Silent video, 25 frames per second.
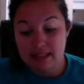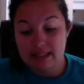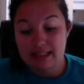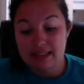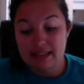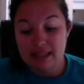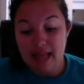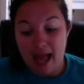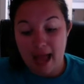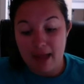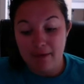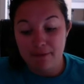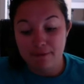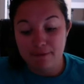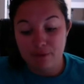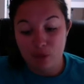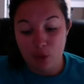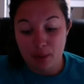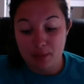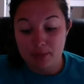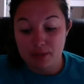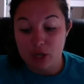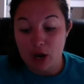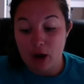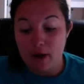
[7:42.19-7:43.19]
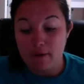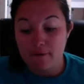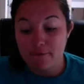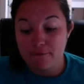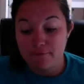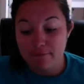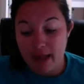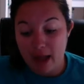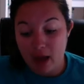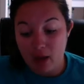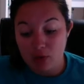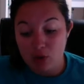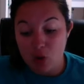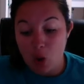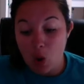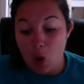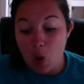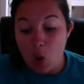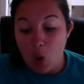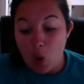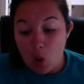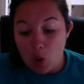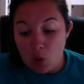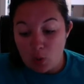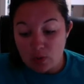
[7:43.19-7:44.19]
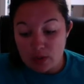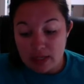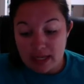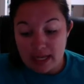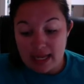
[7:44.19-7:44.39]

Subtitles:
life forms are found only